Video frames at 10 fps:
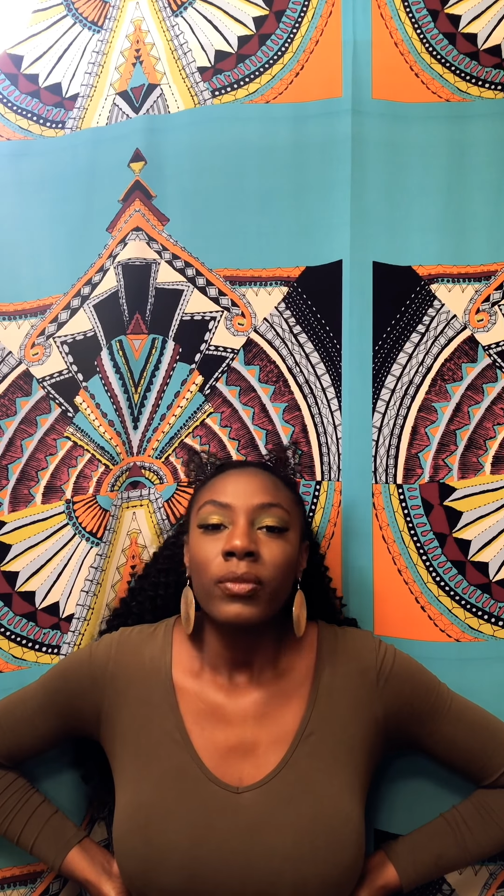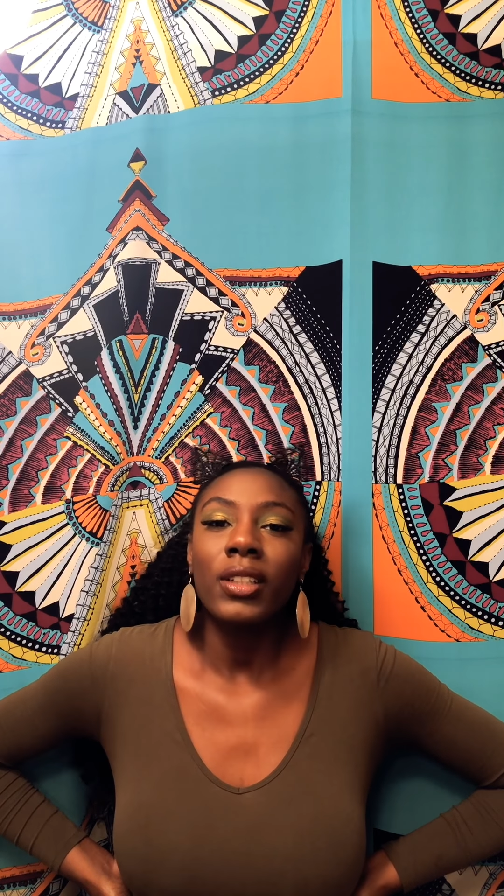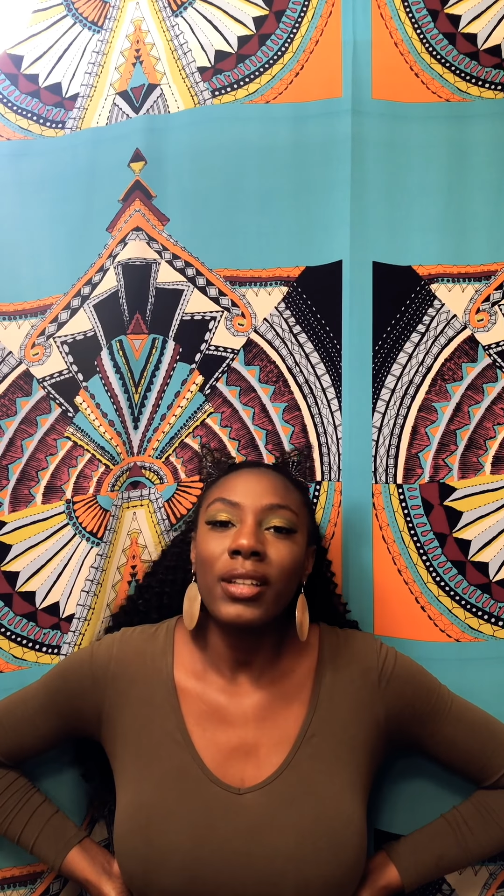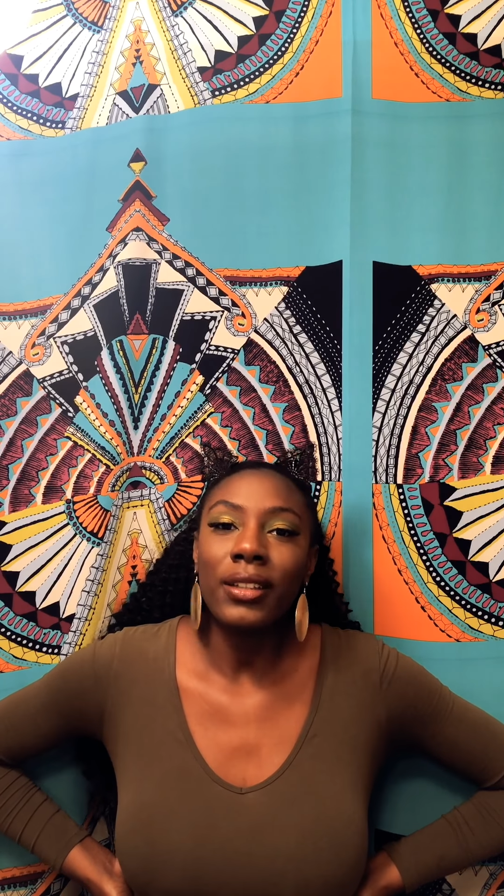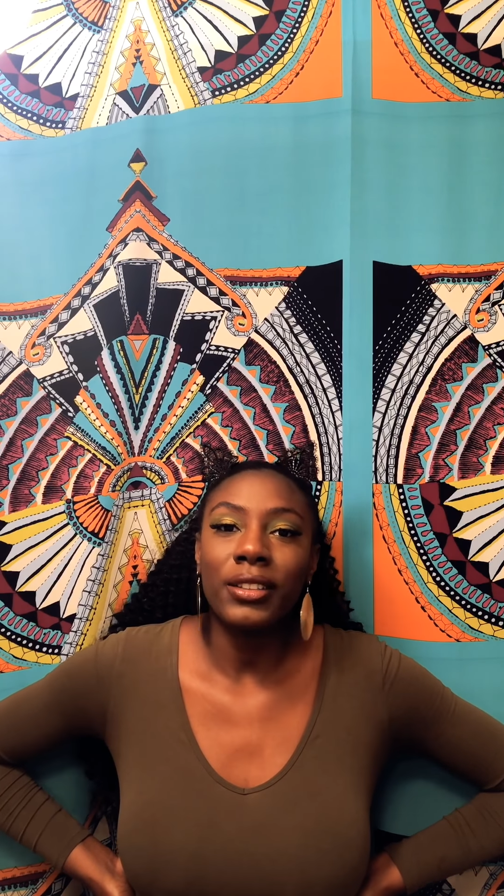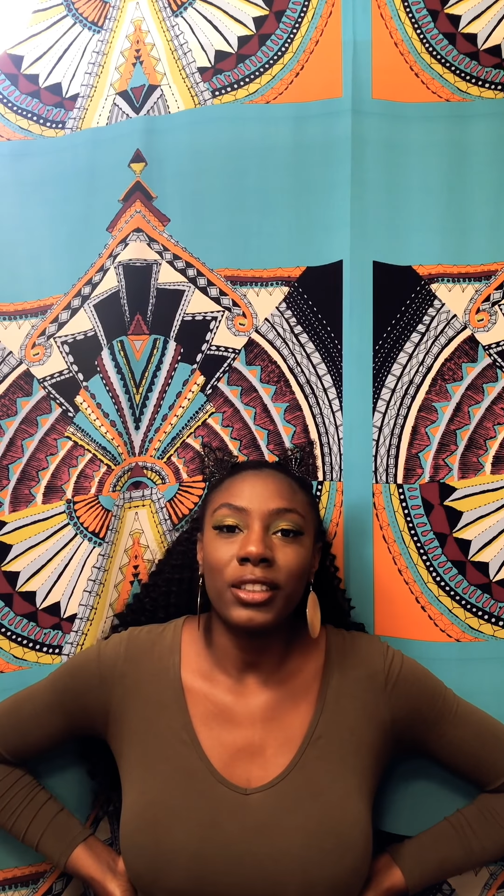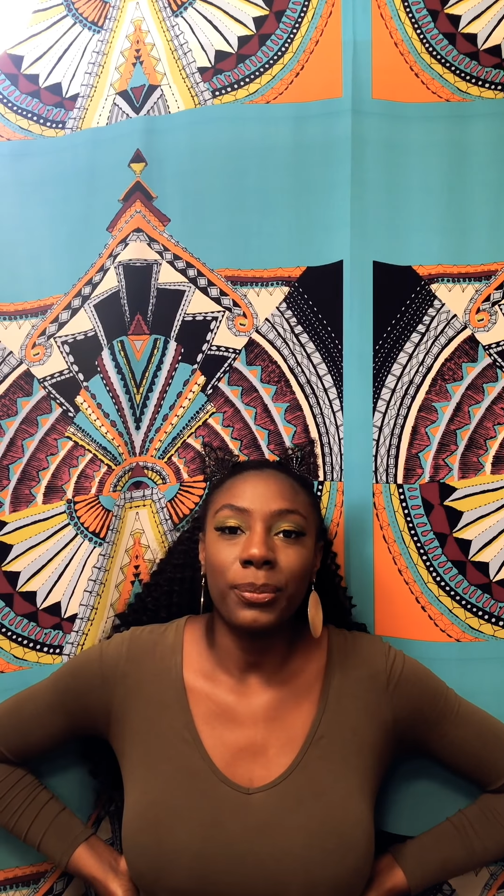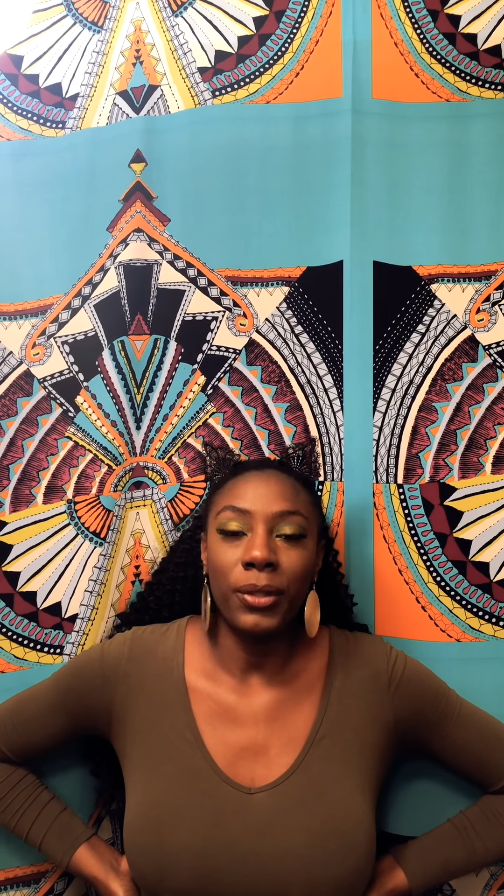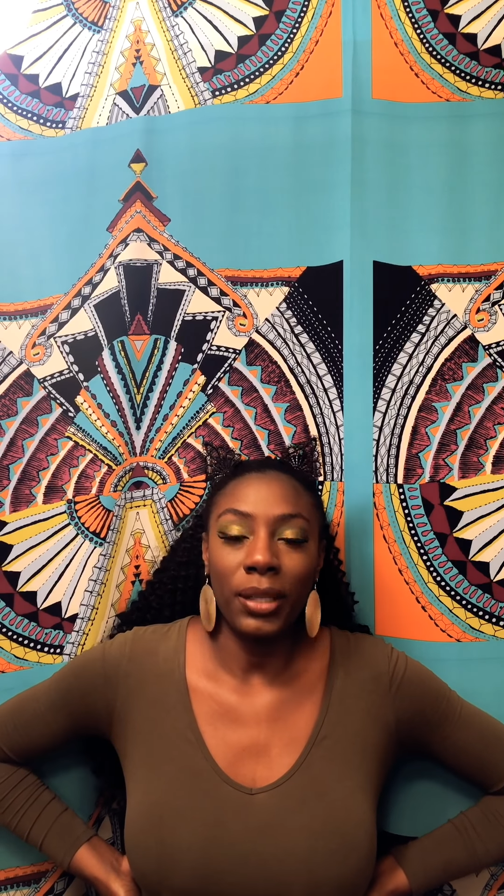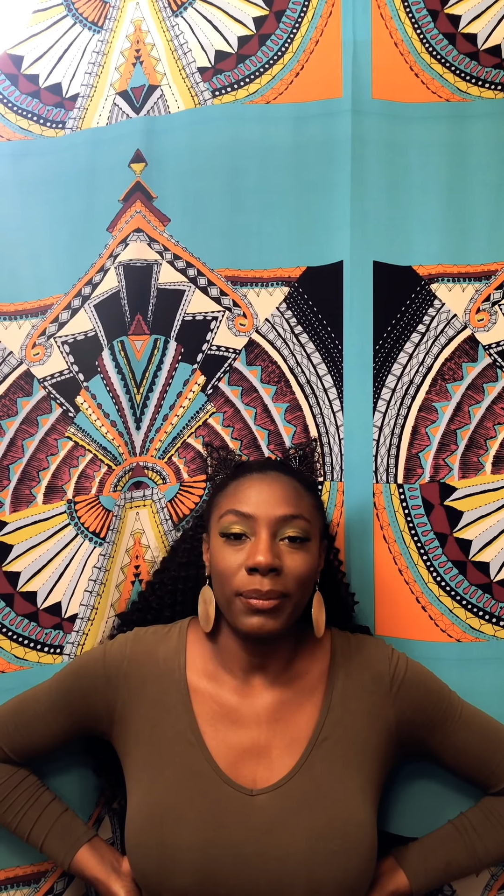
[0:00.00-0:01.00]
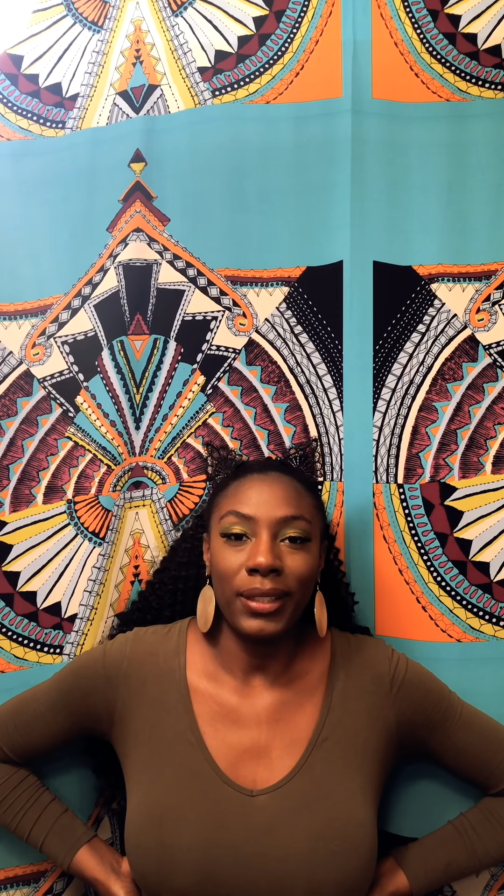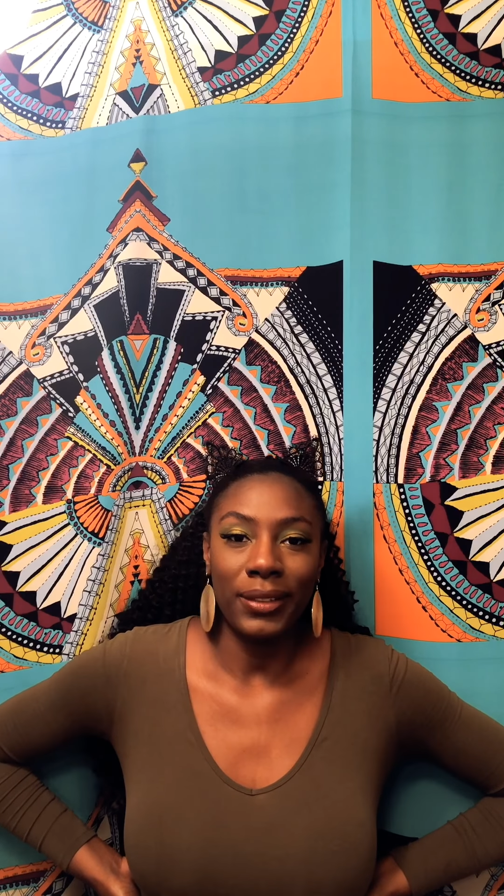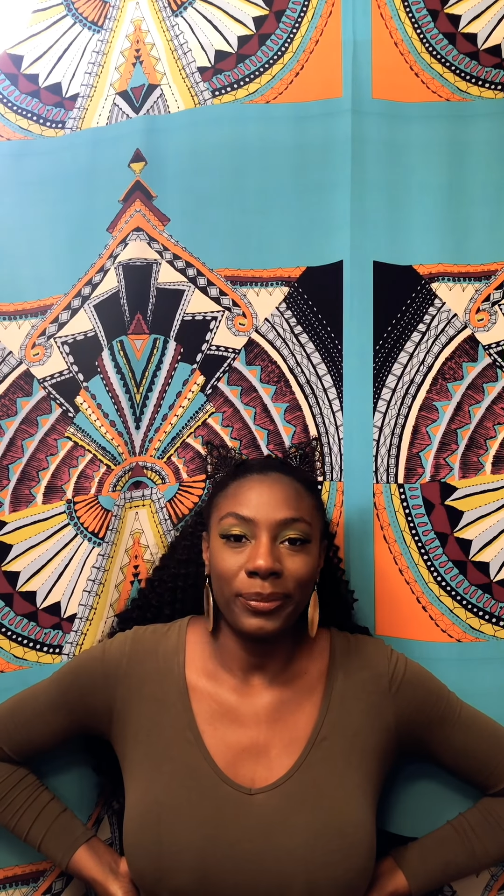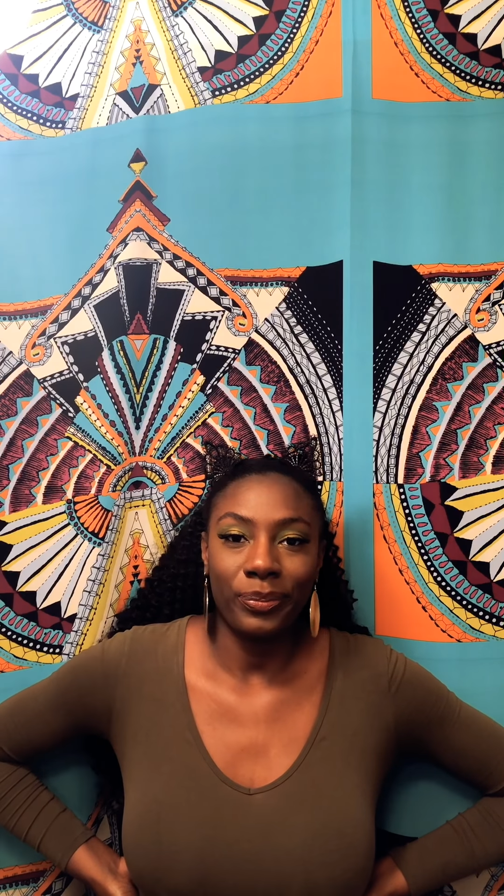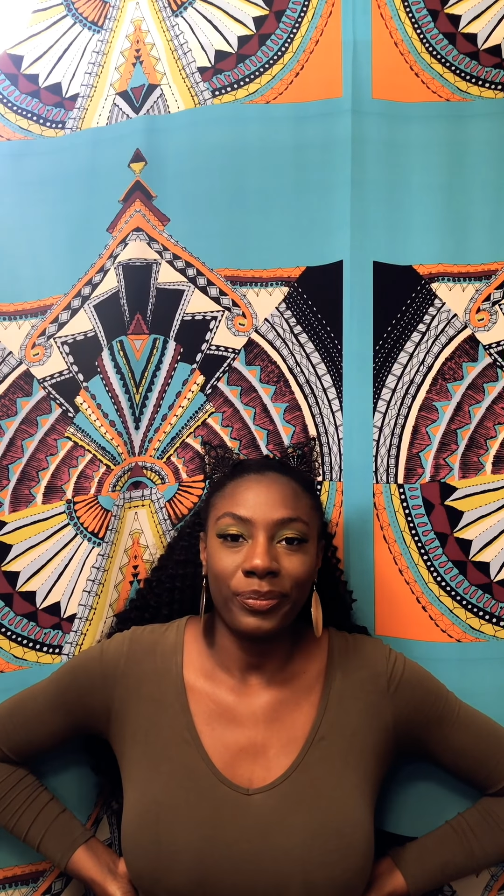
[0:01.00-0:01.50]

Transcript: the doctor's appointment,